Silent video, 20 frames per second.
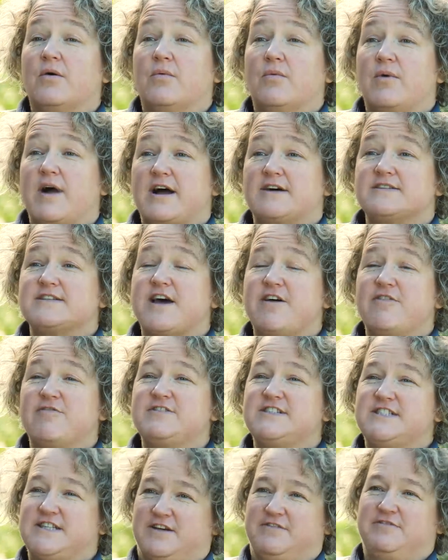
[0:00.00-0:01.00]
Whales
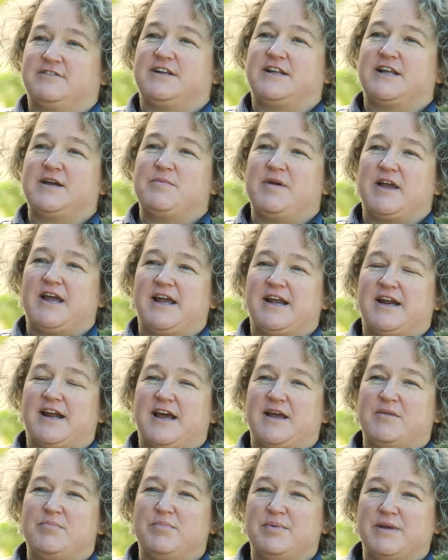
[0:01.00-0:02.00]
have definitely been
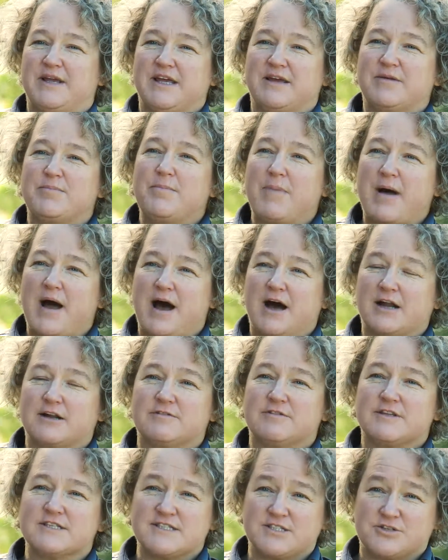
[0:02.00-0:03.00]
a big part
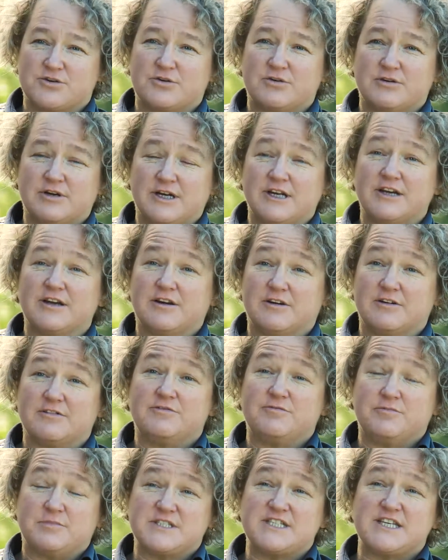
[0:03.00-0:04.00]
of the story
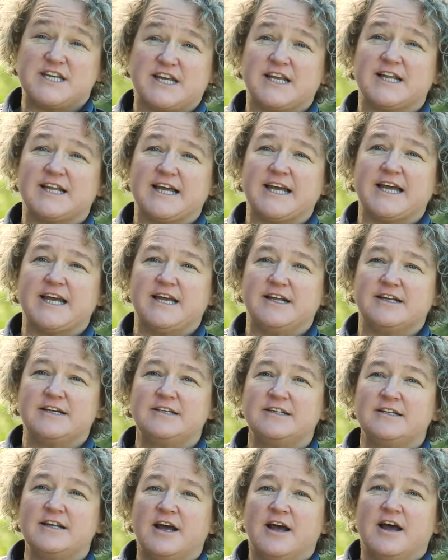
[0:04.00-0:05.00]
of particularly
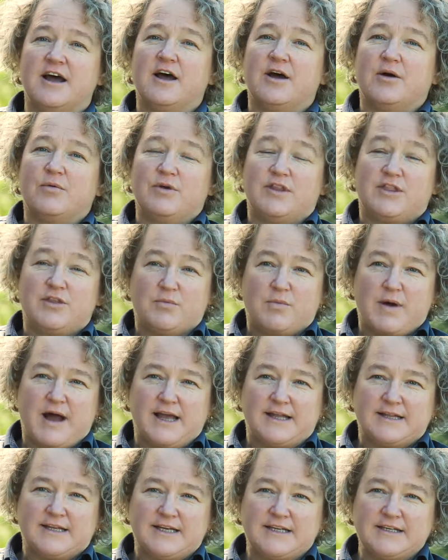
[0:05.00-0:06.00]
Eden with the
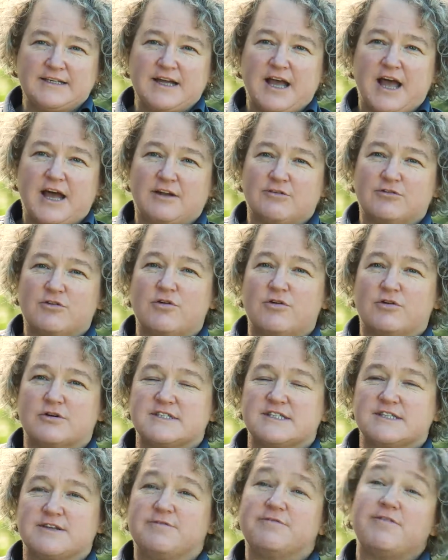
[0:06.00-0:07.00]
whaling, and of
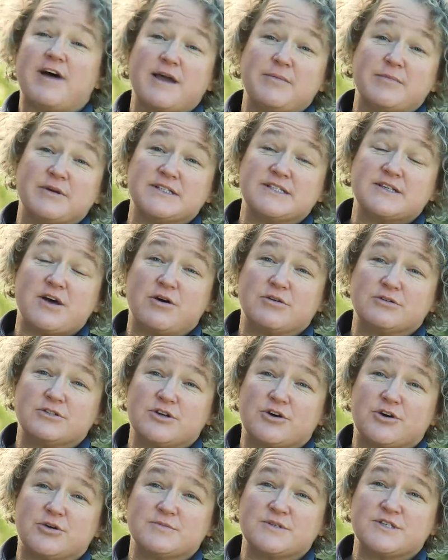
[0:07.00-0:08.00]
course the famous Old
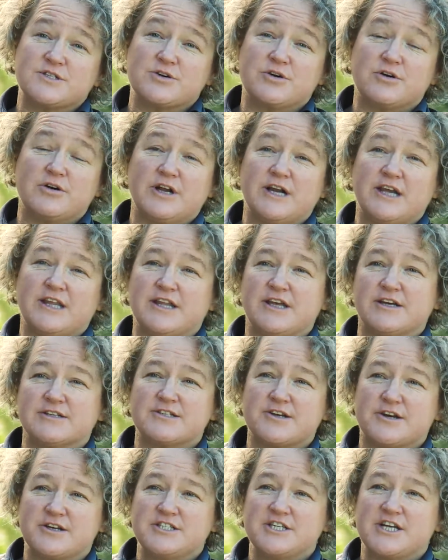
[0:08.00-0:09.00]
Tom story and the
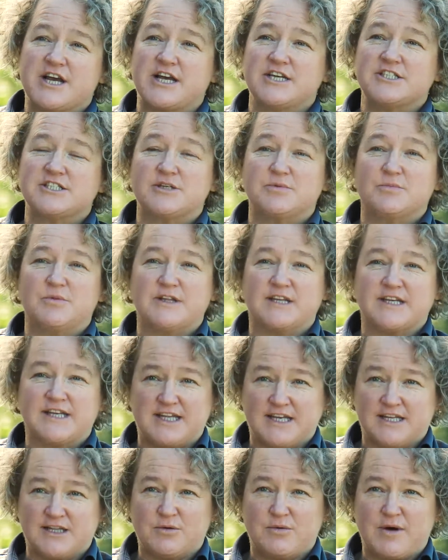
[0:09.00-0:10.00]
association with the
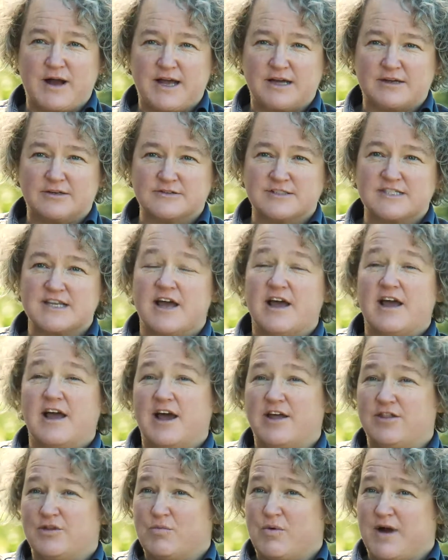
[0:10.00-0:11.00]
killer whales
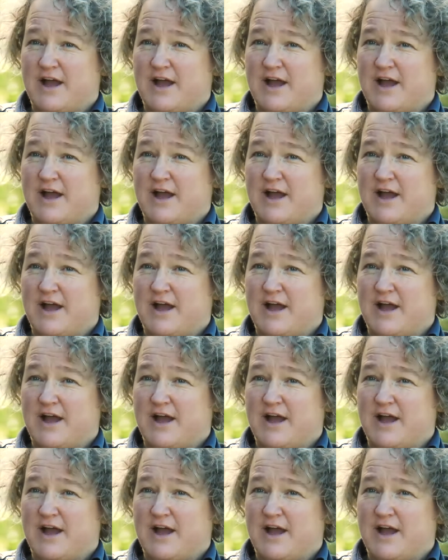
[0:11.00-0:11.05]
and the